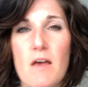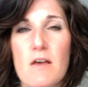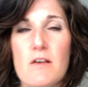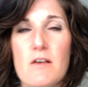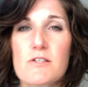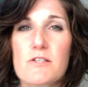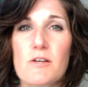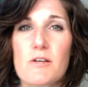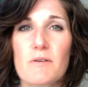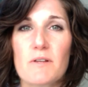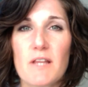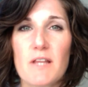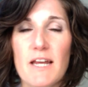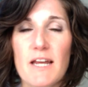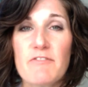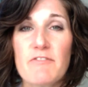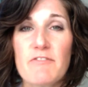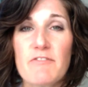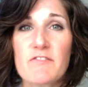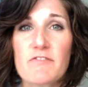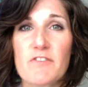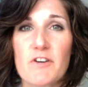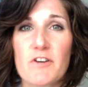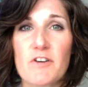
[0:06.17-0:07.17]
So, at Life
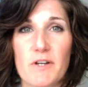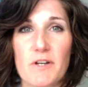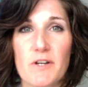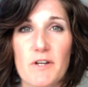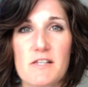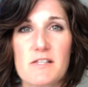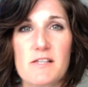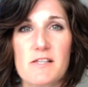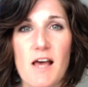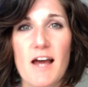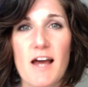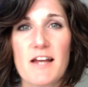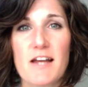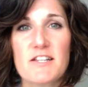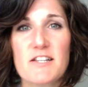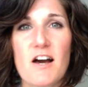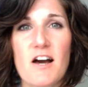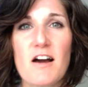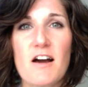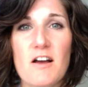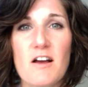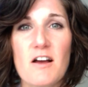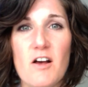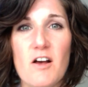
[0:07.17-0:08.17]
in Focus, I
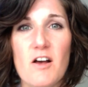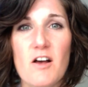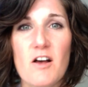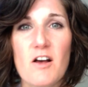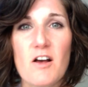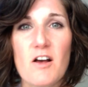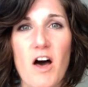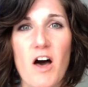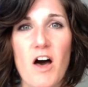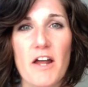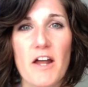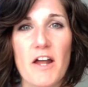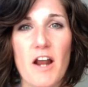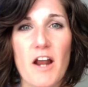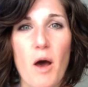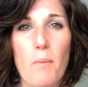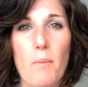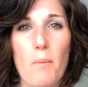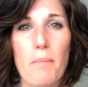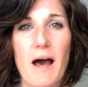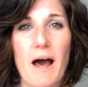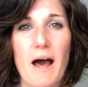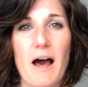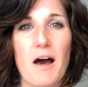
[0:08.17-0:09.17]
talk a lot
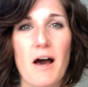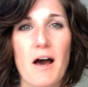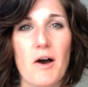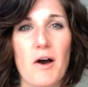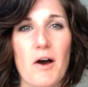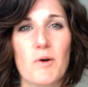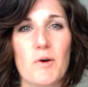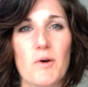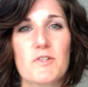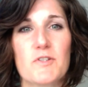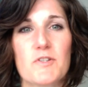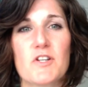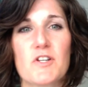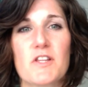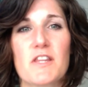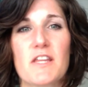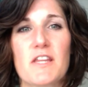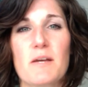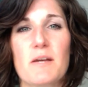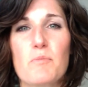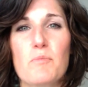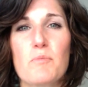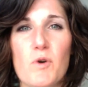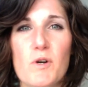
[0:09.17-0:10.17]
about the
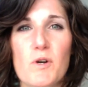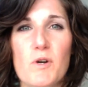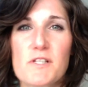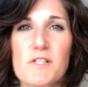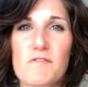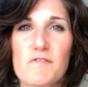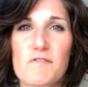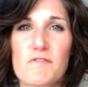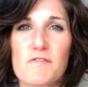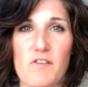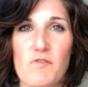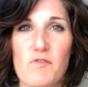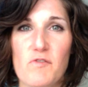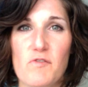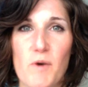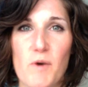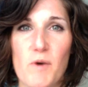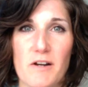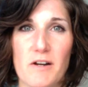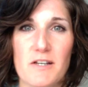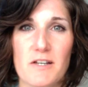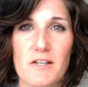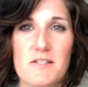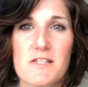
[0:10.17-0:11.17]
importance of self
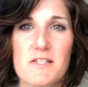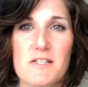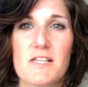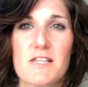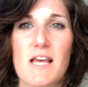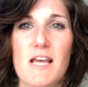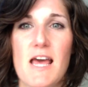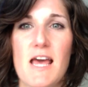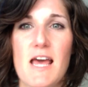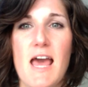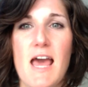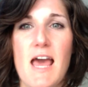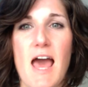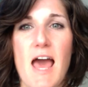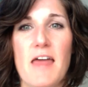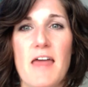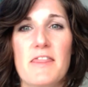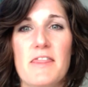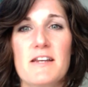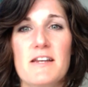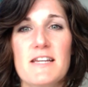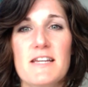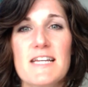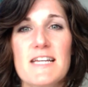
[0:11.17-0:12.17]
awareness and
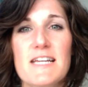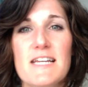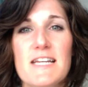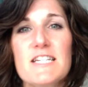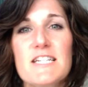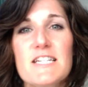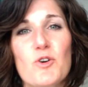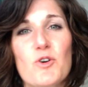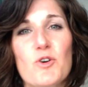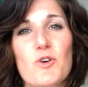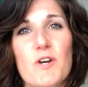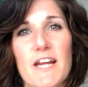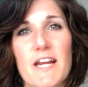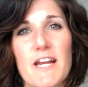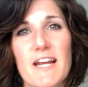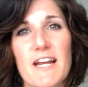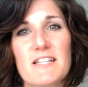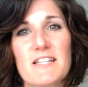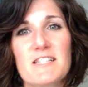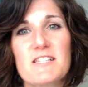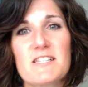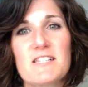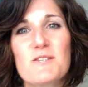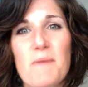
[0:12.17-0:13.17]
the need to
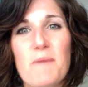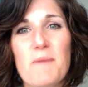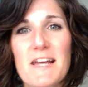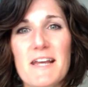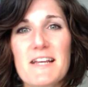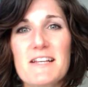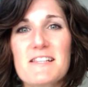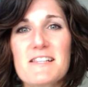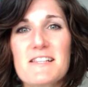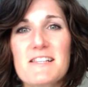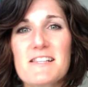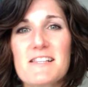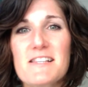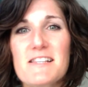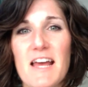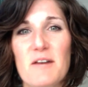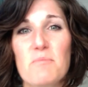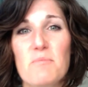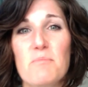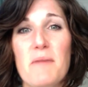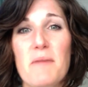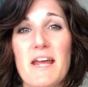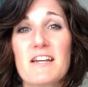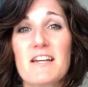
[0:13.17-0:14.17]
create space
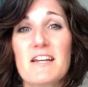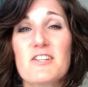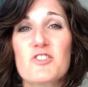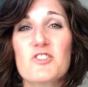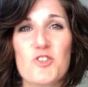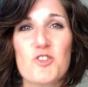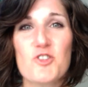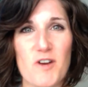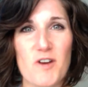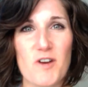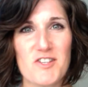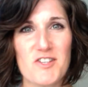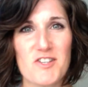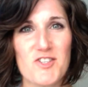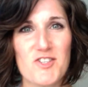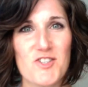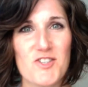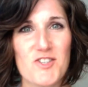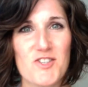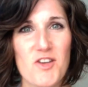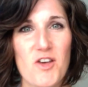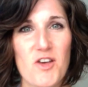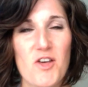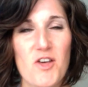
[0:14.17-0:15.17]
and manage
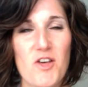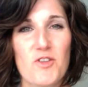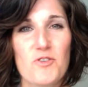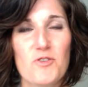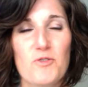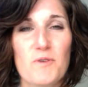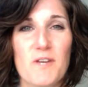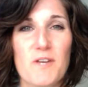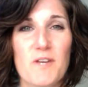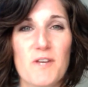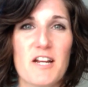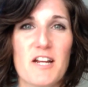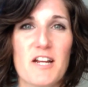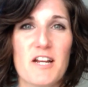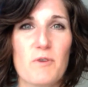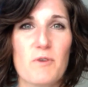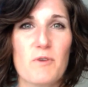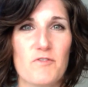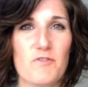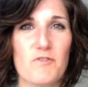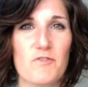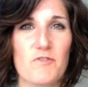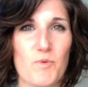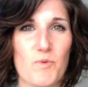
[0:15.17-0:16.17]
stress through getting rid
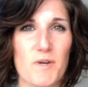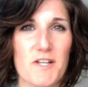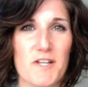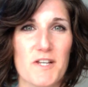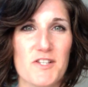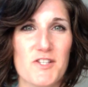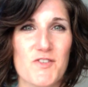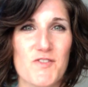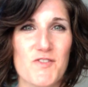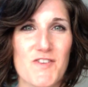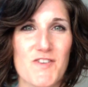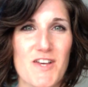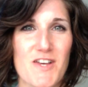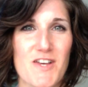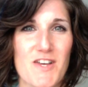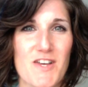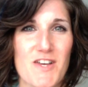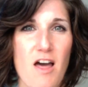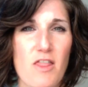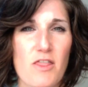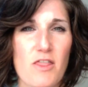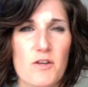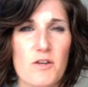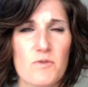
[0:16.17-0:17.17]
of noise.
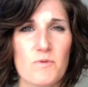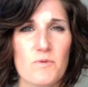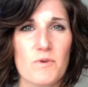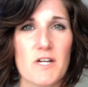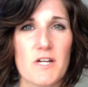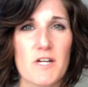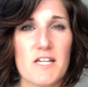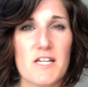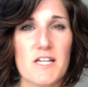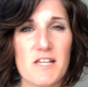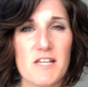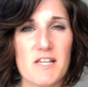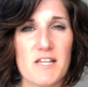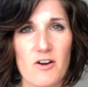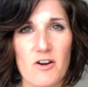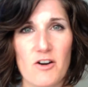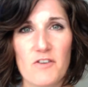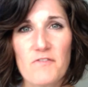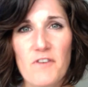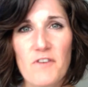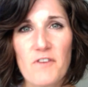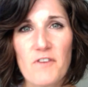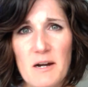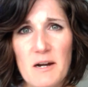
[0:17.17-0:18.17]
The noise in our
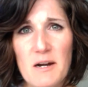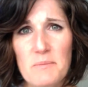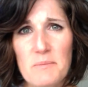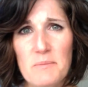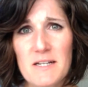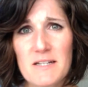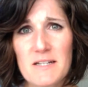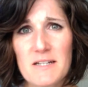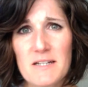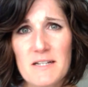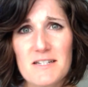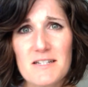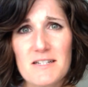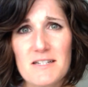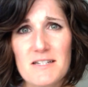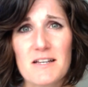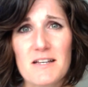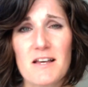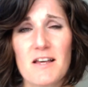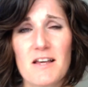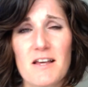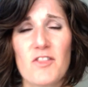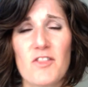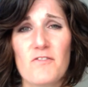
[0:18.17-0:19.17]
environment,
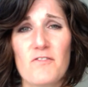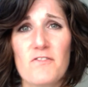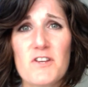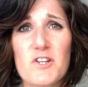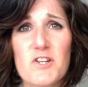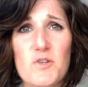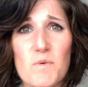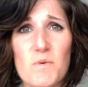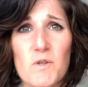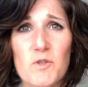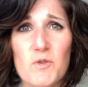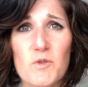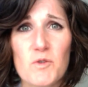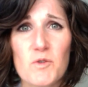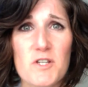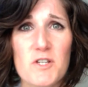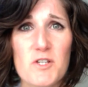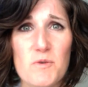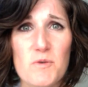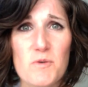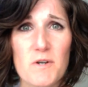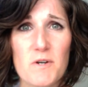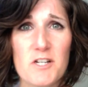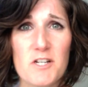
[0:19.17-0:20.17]
the visual
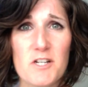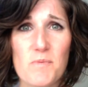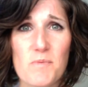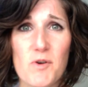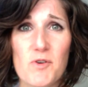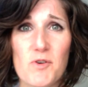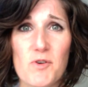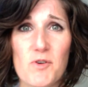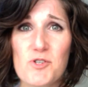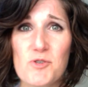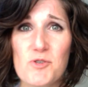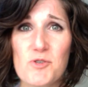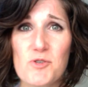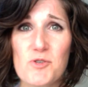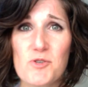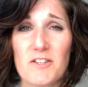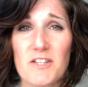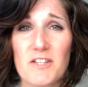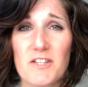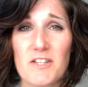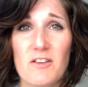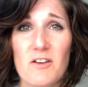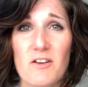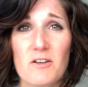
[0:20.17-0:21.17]
noise we're exposed to all
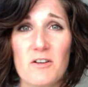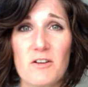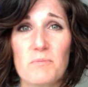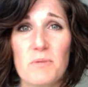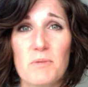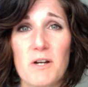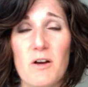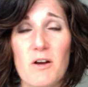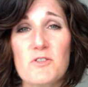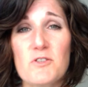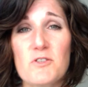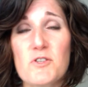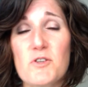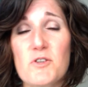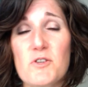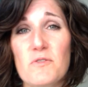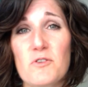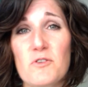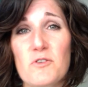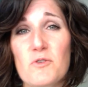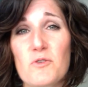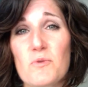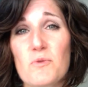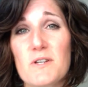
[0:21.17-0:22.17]
day long, but also the
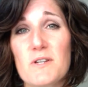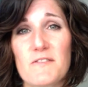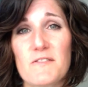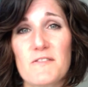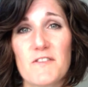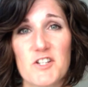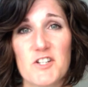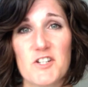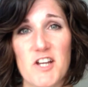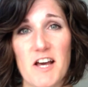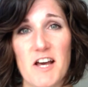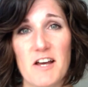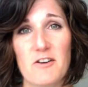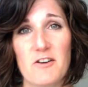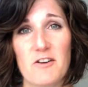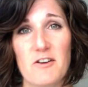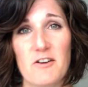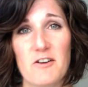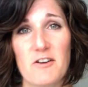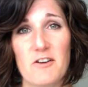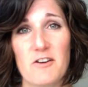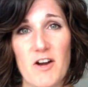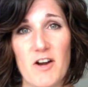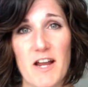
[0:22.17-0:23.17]
noise of the chatter
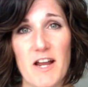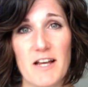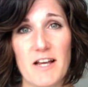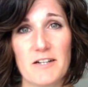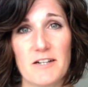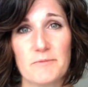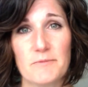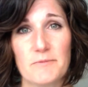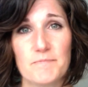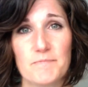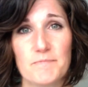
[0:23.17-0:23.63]
in our head.